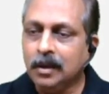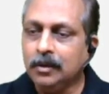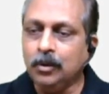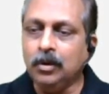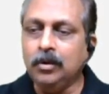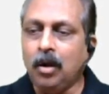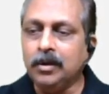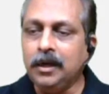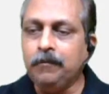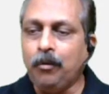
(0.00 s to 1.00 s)
No, not
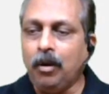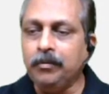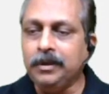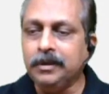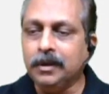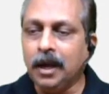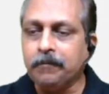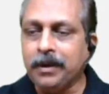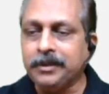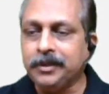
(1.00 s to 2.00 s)
informing,
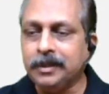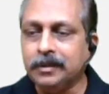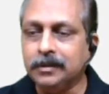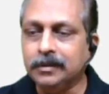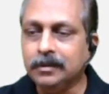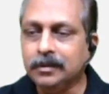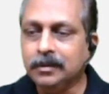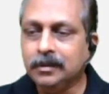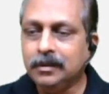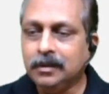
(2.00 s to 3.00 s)
affecting.
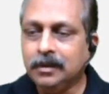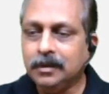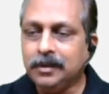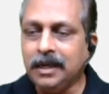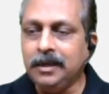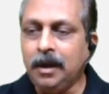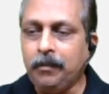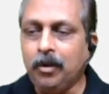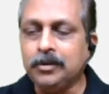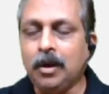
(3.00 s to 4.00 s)
Telling
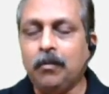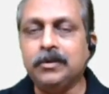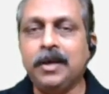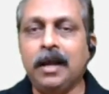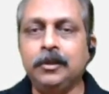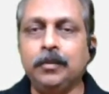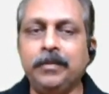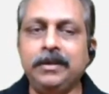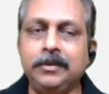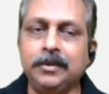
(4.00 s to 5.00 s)
upon someone's health
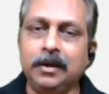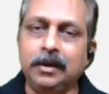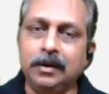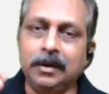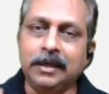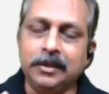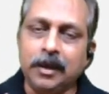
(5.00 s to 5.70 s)
means it is